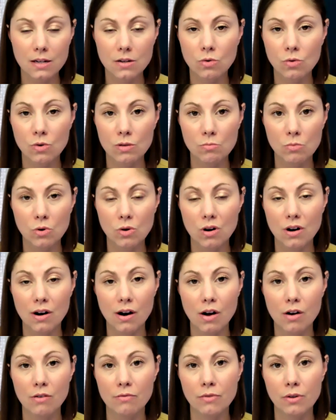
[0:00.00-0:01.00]
or
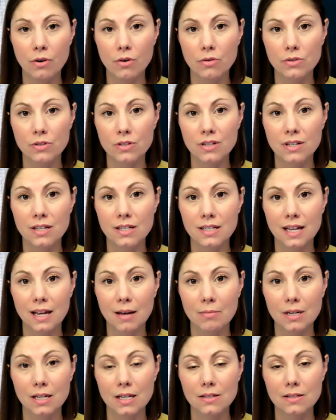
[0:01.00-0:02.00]
more of those
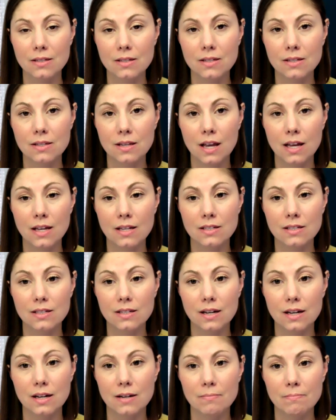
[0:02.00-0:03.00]
contaminants and
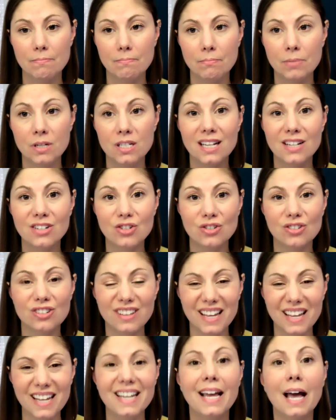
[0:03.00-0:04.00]
potential
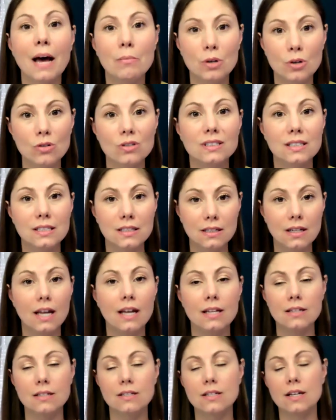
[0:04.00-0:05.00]
like chemicals
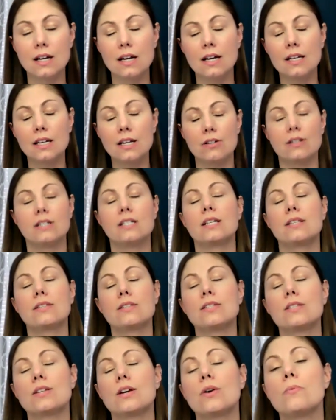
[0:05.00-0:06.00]
and irritants.
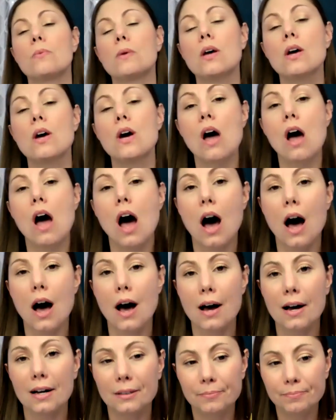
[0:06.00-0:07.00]
So
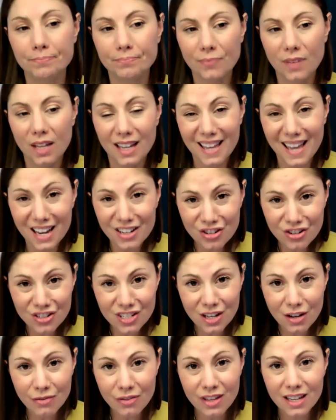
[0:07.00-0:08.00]
get
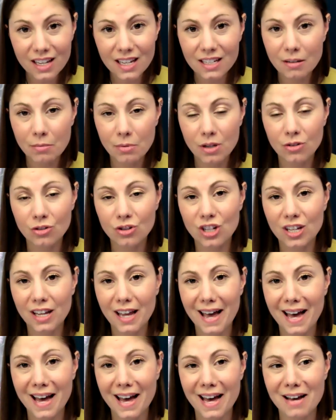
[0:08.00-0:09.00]
yourself the EWG
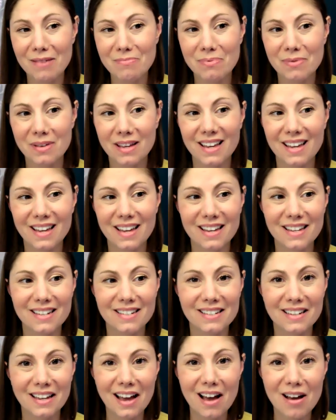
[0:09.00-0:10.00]
app
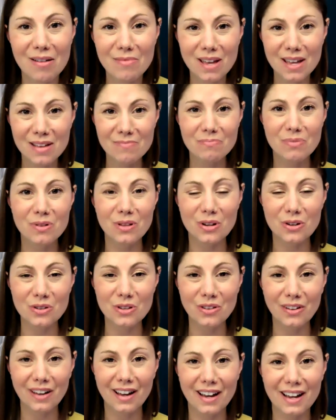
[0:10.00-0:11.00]
and comment below,
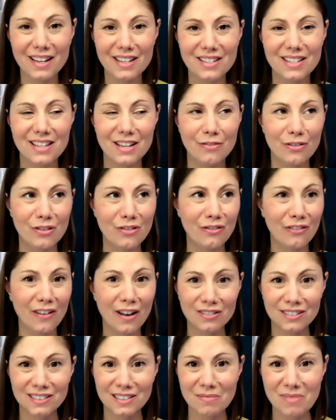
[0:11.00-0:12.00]
you guys, if you
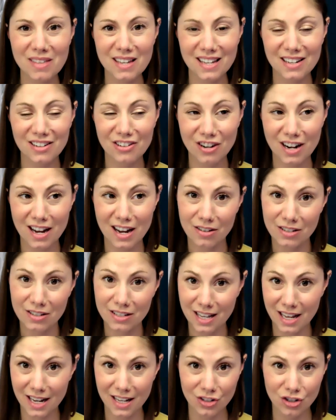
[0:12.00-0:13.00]
found something in your house
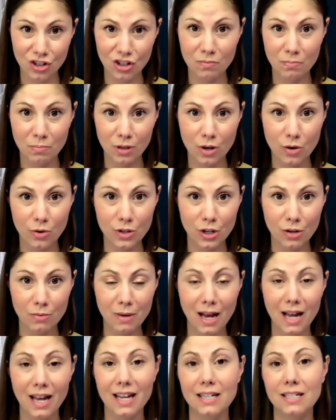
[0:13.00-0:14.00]
that has just blown your
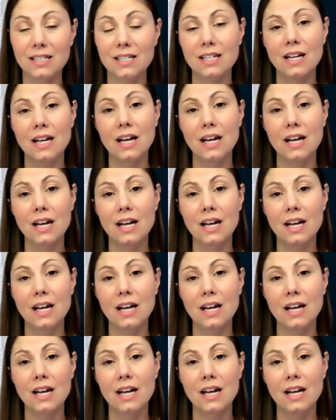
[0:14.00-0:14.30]
mind.